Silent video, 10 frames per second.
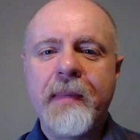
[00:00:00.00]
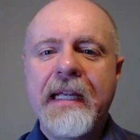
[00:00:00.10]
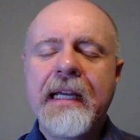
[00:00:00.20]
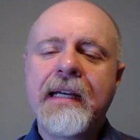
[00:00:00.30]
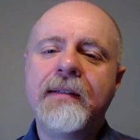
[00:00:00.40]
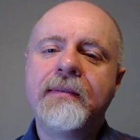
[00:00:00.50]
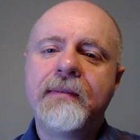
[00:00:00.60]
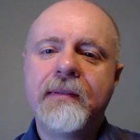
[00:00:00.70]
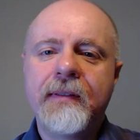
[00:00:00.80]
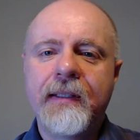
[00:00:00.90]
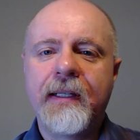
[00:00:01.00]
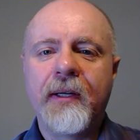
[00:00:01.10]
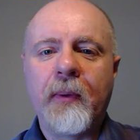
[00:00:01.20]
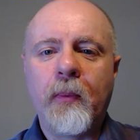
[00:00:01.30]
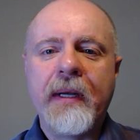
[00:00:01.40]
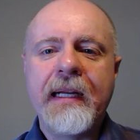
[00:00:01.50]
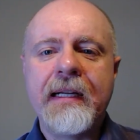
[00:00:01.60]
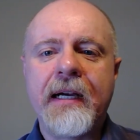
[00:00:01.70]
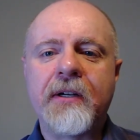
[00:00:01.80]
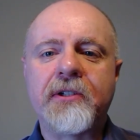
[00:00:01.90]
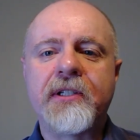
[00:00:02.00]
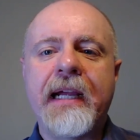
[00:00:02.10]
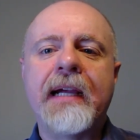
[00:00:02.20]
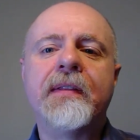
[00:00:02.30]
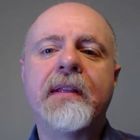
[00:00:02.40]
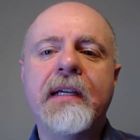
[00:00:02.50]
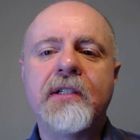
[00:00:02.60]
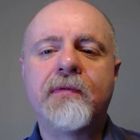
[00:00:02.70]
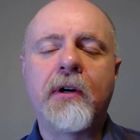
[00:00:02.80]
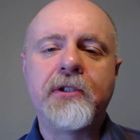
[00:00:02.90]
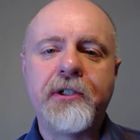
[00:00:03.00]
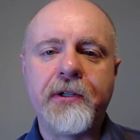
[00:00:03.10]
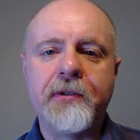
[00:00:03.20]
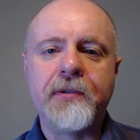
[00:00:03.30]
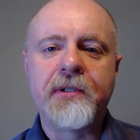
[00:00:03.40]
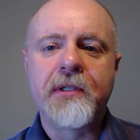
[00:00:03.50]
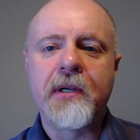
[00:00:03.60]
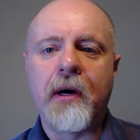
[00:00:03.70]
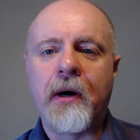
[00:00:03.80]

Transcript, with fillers: begin, we need to understand that these virtues